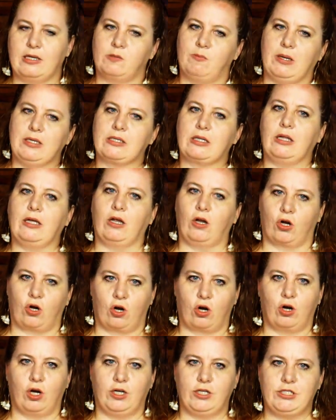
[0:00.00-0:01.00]
basically
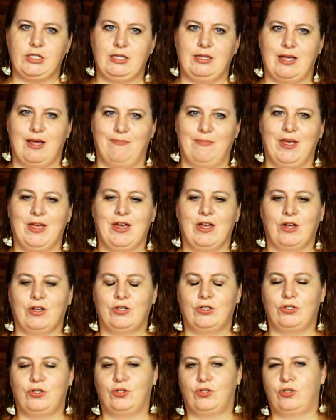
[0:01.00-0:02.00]
encouraging them,
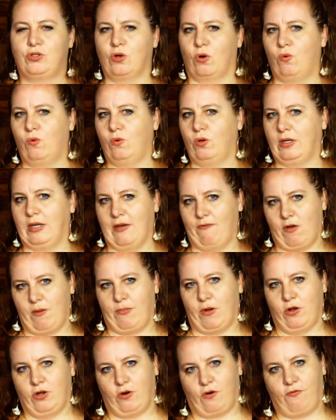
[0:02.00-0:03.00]
don't give
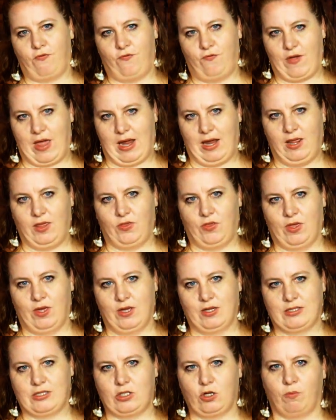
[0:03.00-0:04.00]
up on your faith,
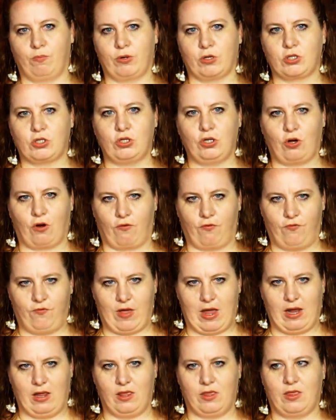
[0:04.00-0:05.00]
still pursue your
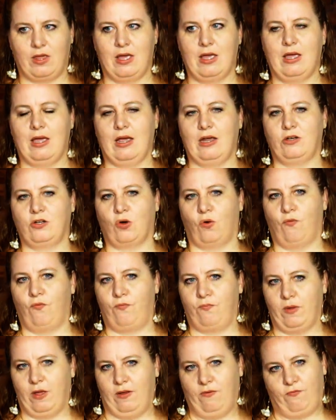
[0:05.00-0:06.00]
faith, and don't
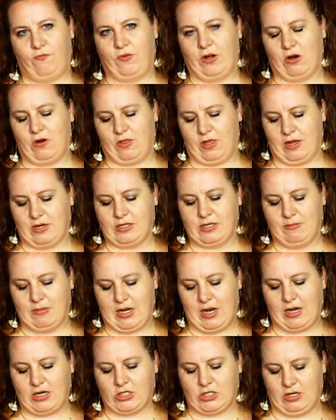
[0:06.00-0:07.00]
fear the
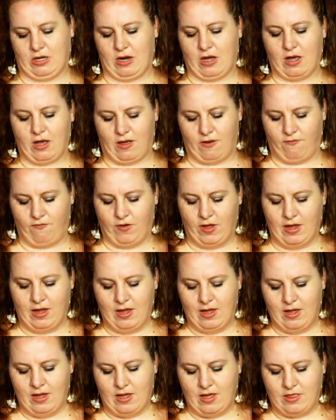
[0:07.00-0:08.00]
intimidation of
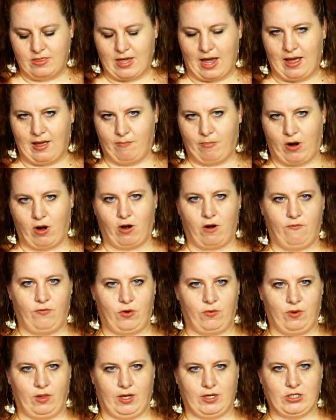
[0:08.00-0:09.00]
that part of
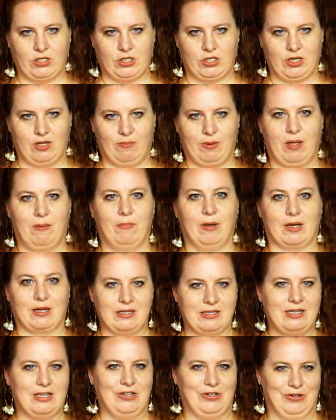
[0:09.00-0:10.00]
the relationship, but
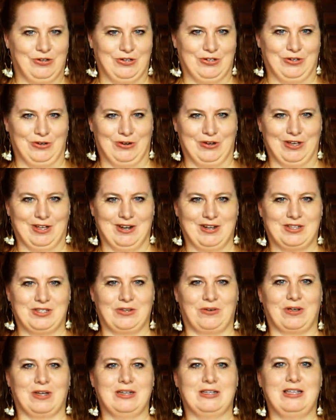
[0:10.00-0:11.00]
continue to do good.
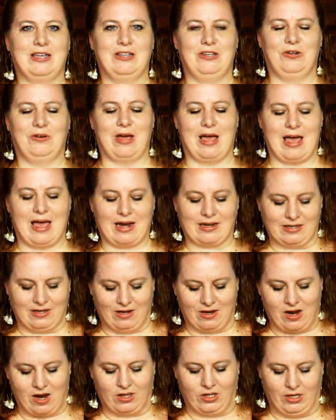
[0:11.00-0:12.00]
So continue to act in
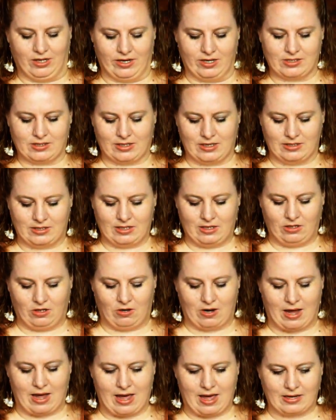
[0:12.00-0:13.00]
godliness,
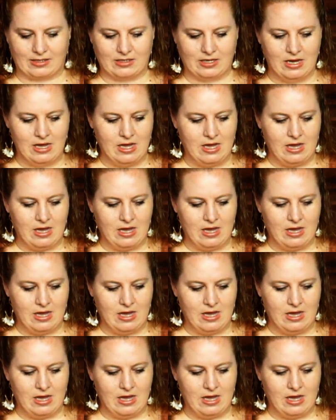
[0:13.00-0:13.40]
continue to act